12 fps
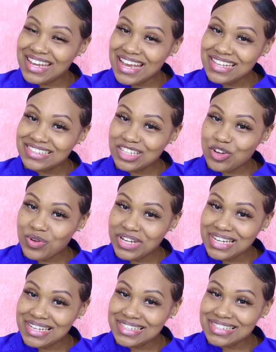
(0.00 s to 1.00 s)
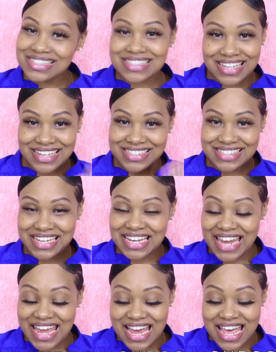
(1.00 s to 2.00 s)
Kings and Queens. See you
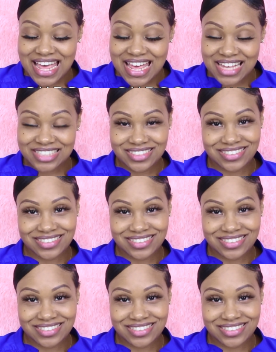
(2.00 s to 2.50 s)
later.